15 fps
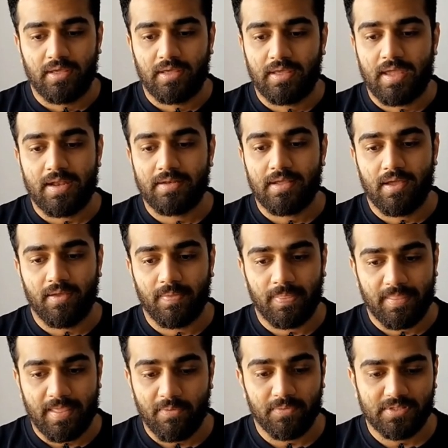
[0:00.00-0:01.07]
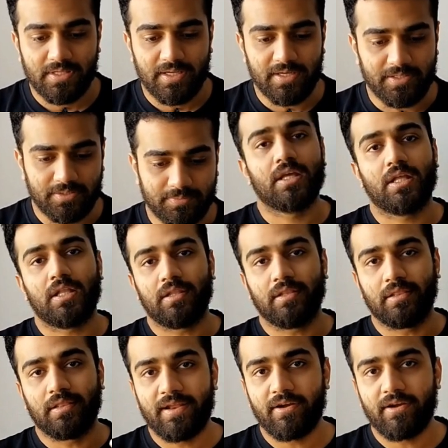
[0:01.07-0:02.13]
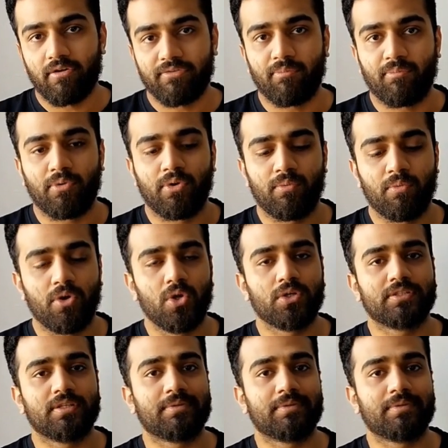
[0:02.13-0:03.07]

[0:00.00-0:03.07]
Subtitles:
And that was it. Letter of support would look